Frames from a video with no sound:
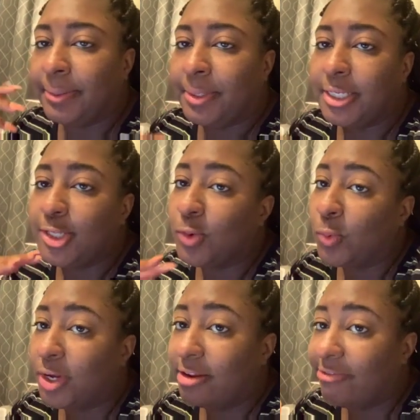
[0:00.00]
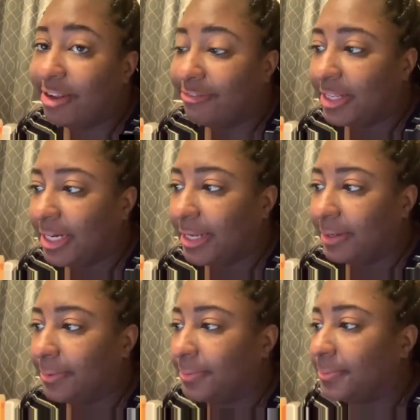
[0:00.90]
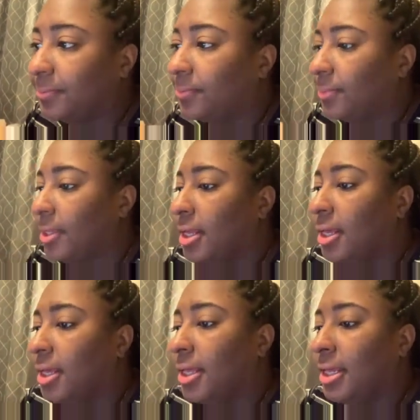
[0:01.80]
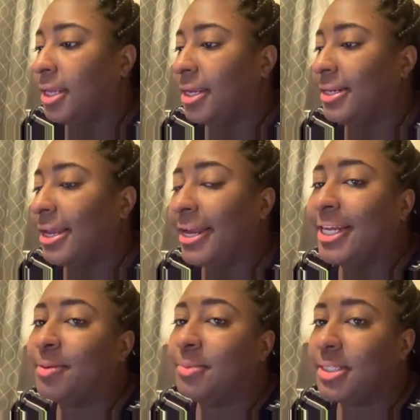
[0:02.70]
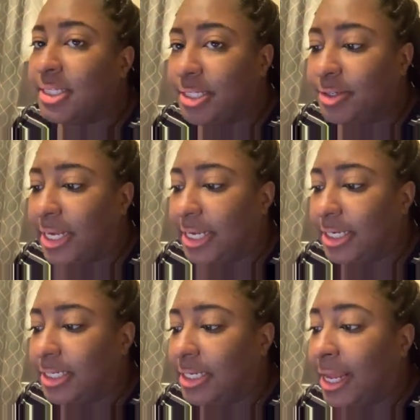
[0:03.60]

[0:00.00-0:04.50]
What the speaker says: It's 1:50 now, and I am still at it.